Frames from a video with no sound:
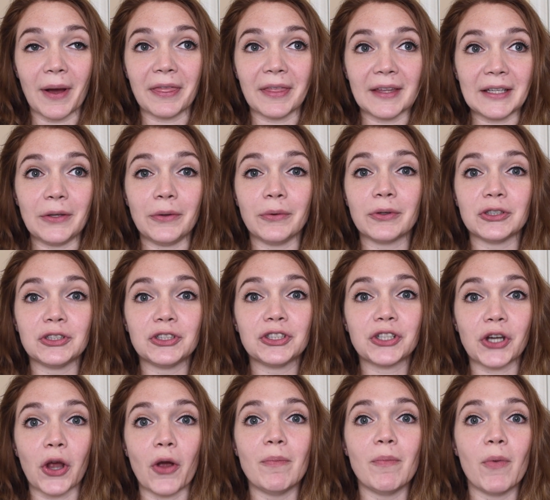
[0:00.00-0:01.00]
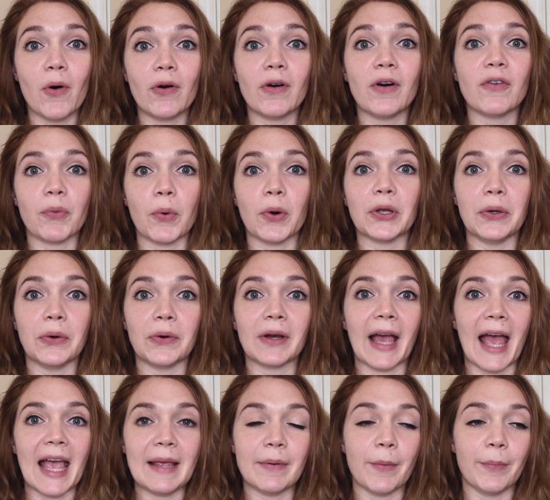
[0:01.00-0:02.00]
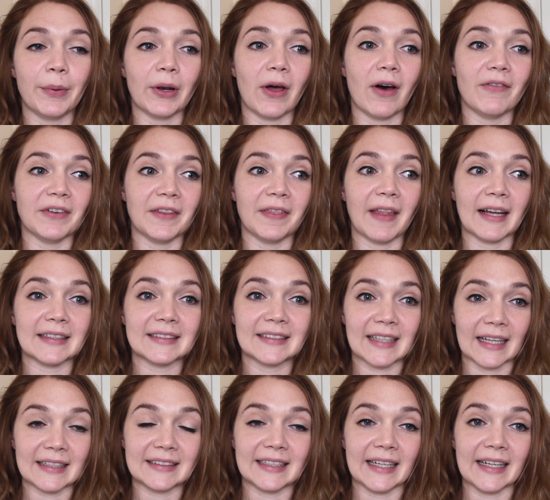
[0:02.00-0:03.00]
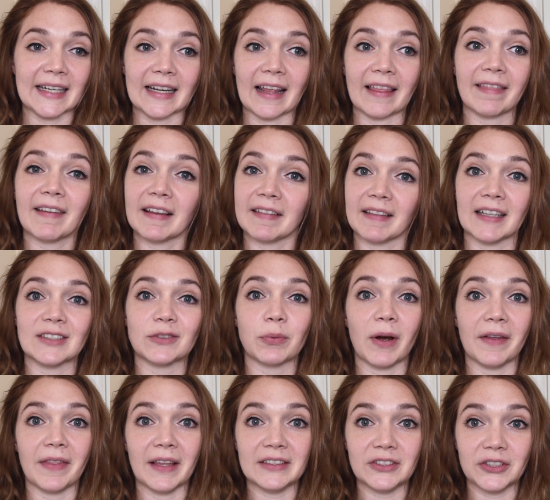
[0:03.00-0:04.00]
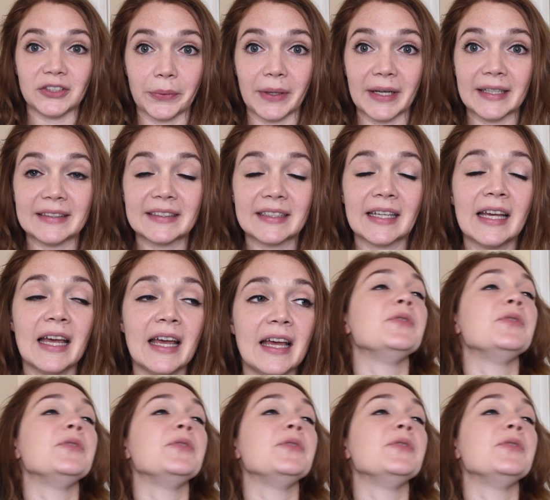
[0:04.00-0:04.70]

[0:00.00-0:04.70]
I think you can show more of what you're capable of in that setting, and I think that's why they it.